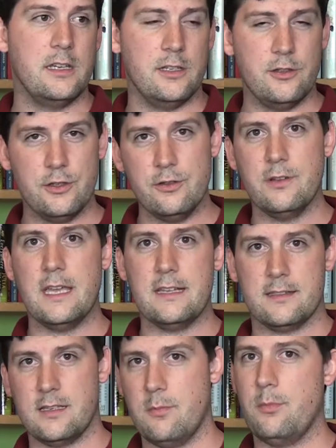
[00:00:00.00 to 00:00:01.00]
You do
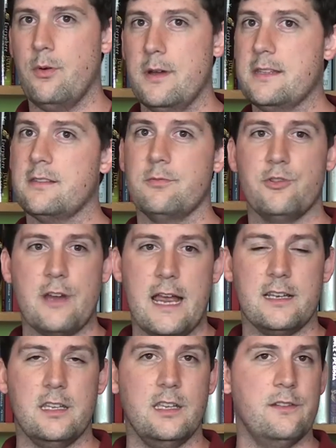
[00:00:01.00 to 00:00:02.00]
get some points
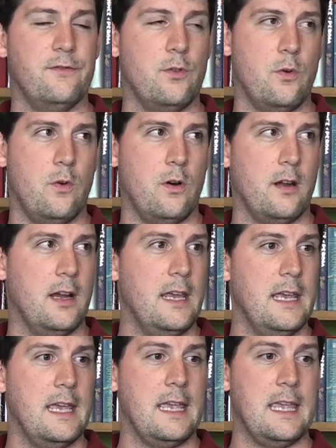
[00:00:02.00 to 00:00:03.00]
subtracted for,
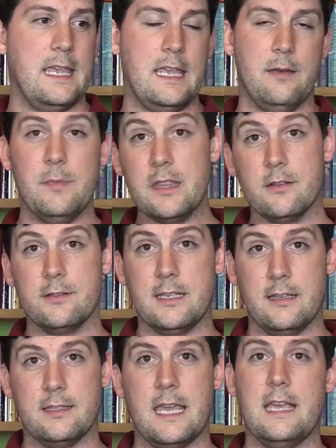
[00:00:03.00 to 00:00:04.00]
in Mythos
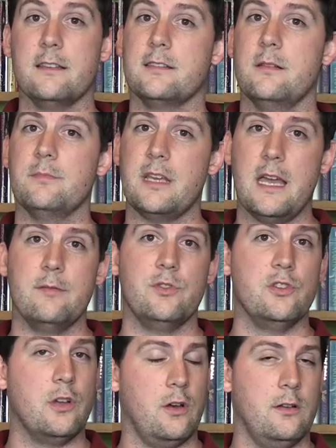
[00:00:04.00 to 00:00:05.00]
Tales case, sometimes
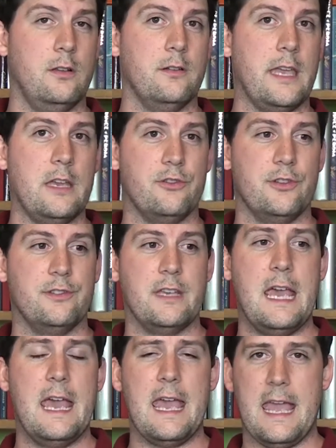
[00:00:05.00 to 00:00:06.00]
you go to locations
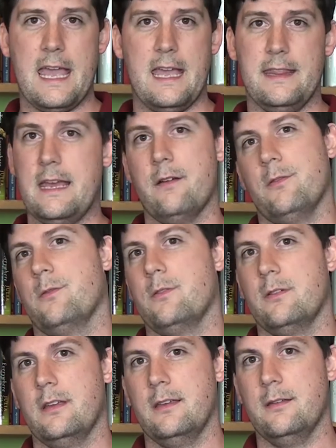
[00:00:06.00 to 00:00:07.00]
and that
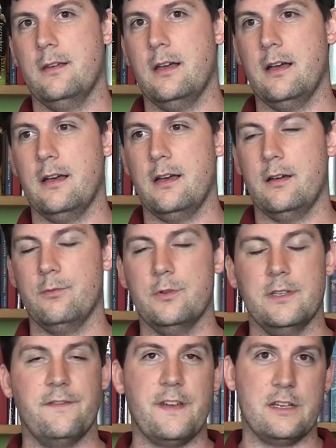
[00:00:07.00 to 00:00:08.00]

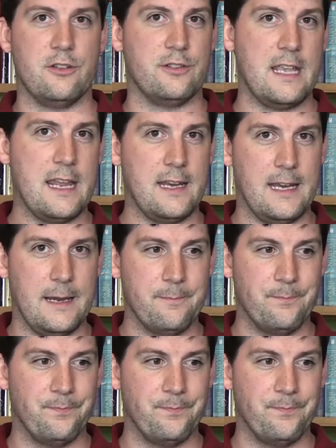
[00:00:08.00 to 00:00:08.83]
will infect your sanity.